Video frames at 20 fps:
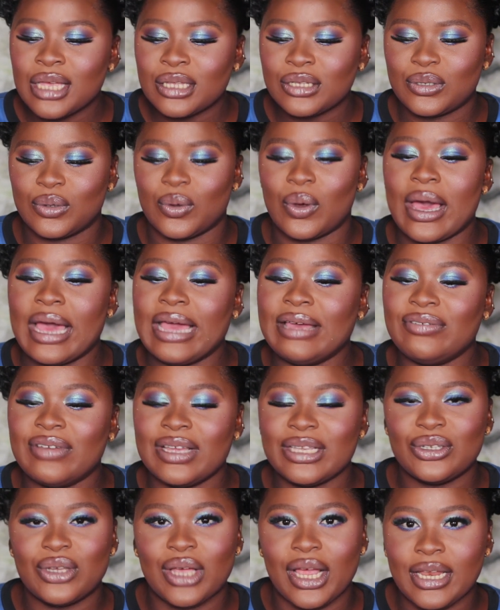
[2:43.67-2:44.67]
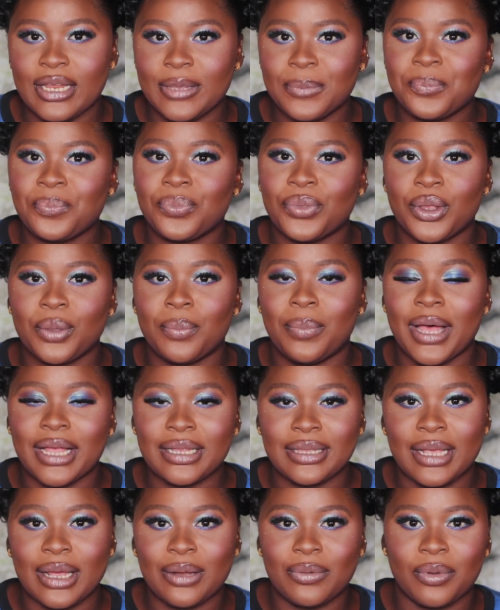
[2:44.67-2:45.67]
So I eventually
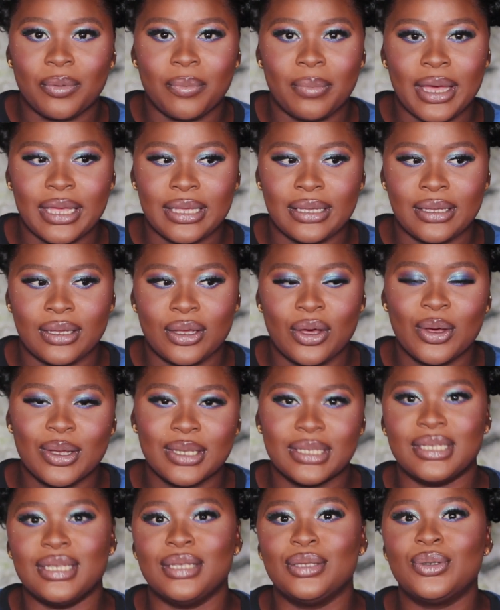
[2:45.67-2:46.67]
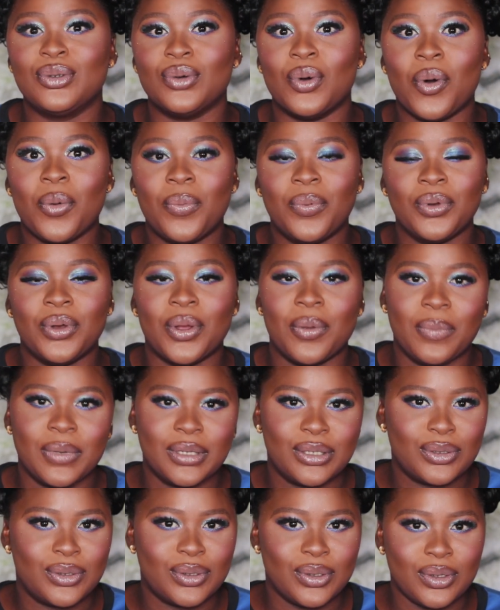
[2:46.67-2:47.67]
partnered with my cousin to open up
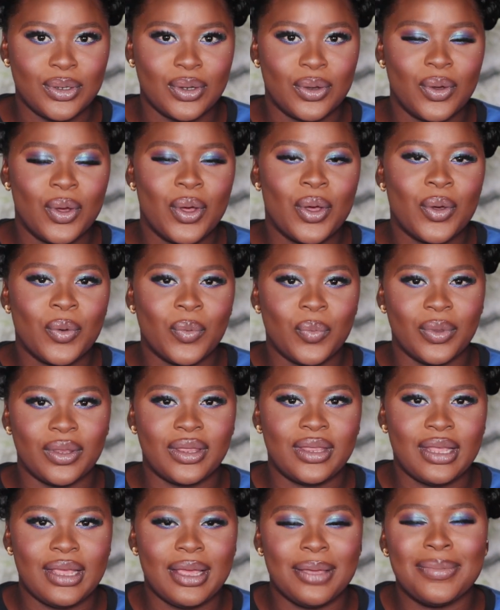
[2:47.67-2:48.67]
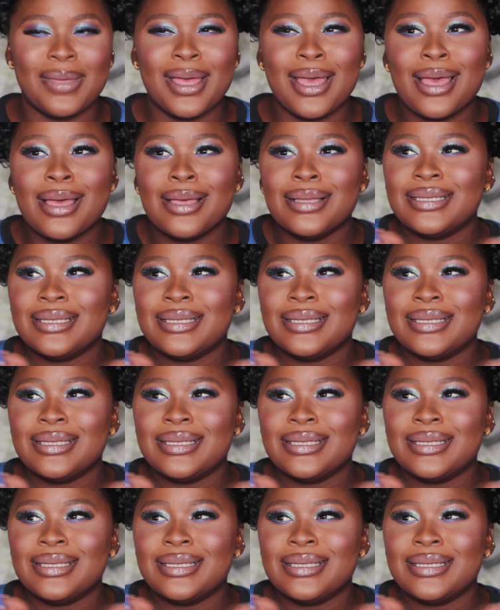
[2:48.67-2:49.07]
a studio with him.